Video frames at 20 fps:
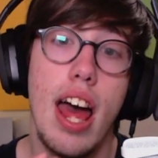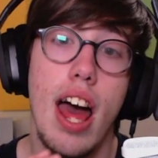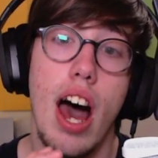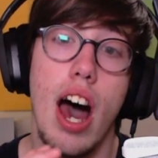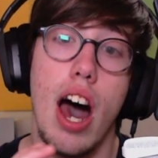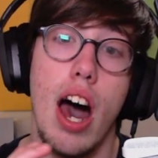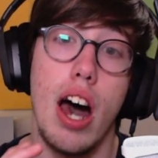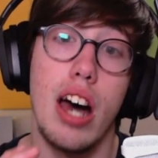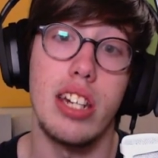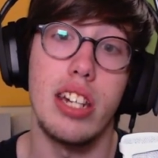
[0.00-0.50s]

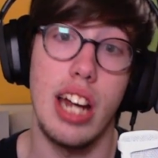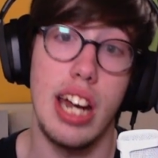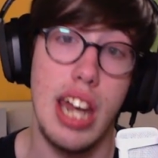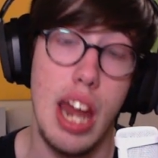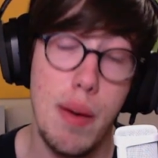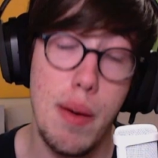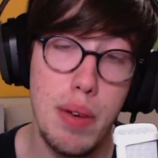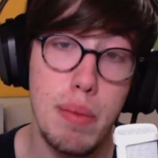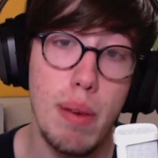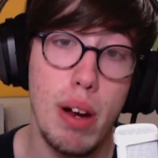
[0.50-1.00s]
a
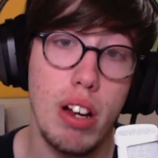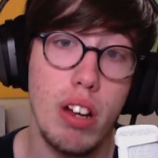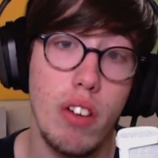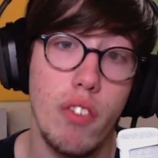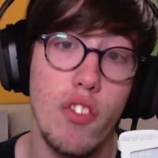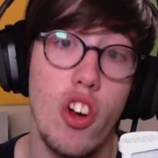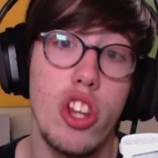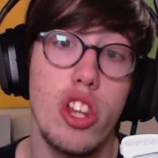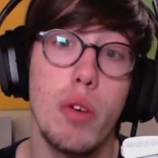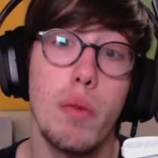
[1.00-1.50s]
dynamic
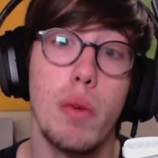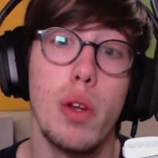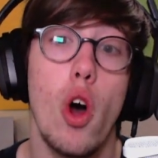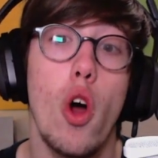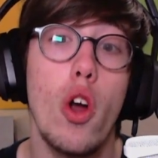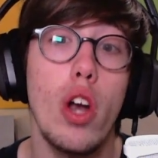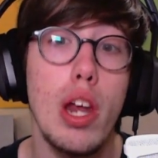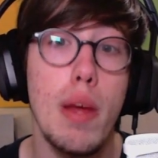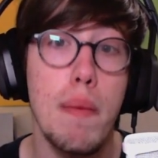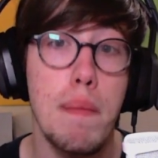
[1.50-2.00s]
microphone that will
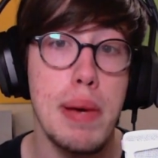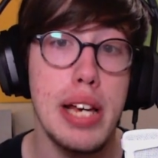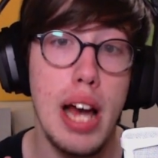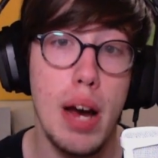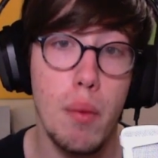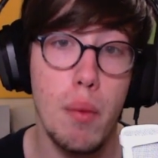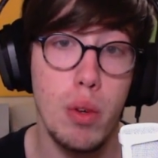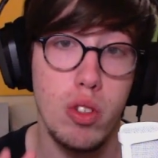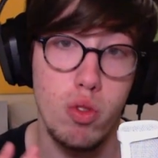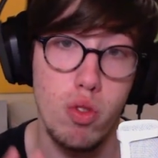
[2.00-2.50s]
only pick
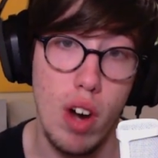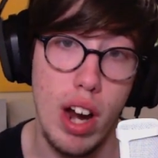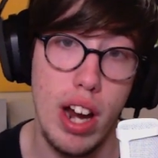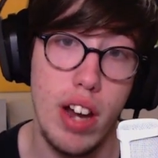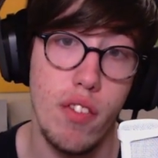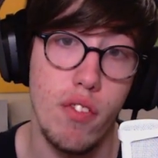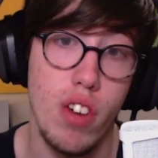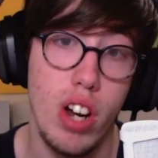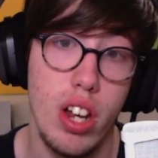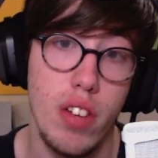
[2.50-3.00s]
up what's right
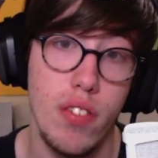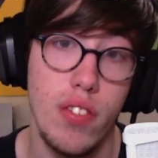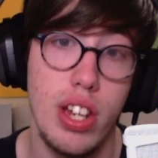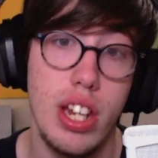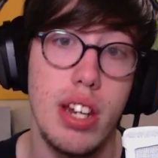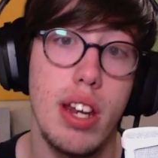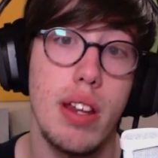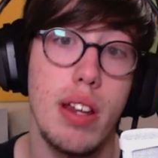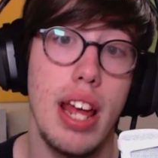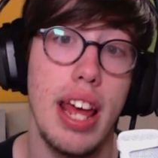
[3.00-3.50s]
in front of
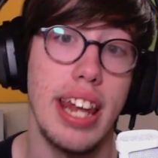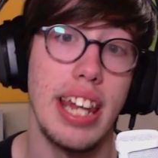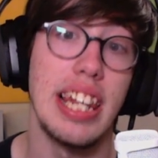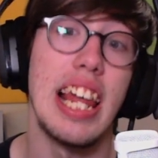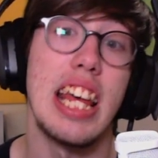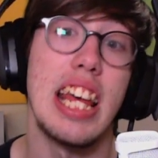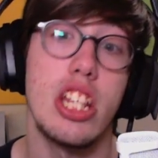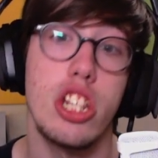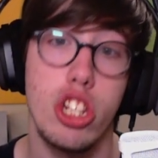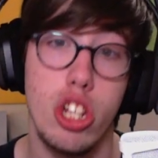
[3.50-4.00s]
it and
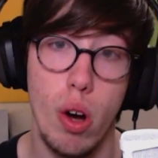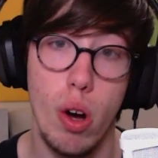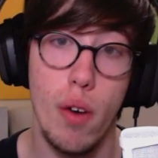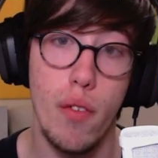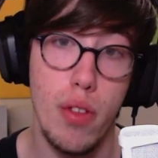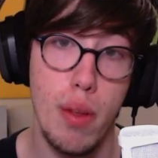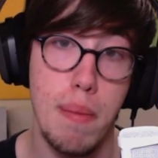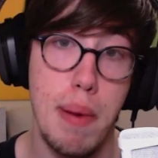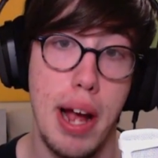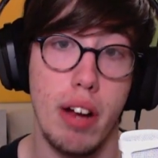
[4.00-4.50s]
less so of
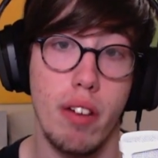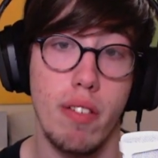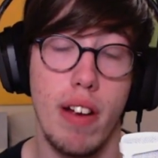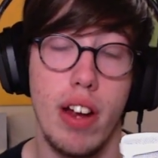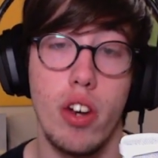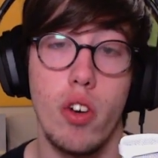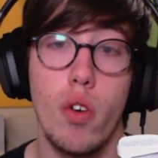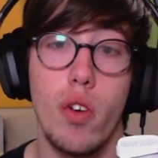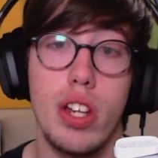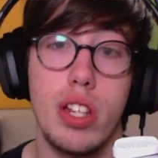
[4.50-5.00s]
the
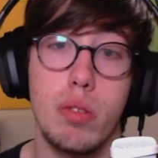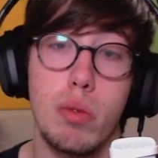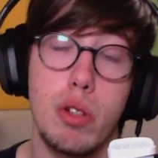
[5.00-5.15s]
background noise,